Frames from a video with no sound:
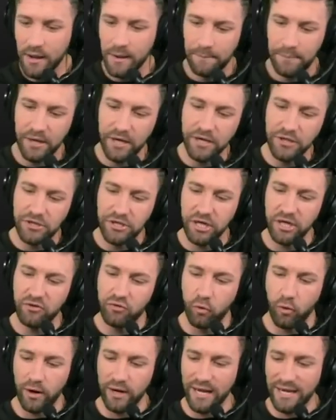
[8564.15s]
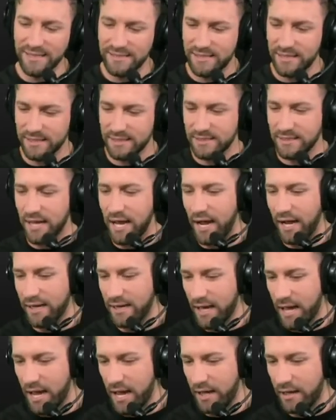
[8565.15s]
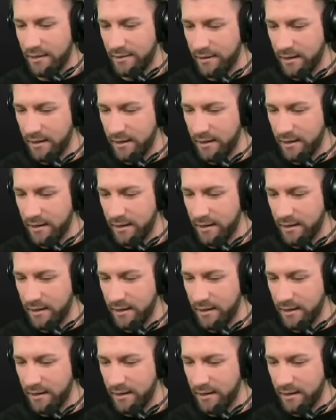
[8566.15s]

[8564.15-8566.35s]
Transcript: PG 2869A.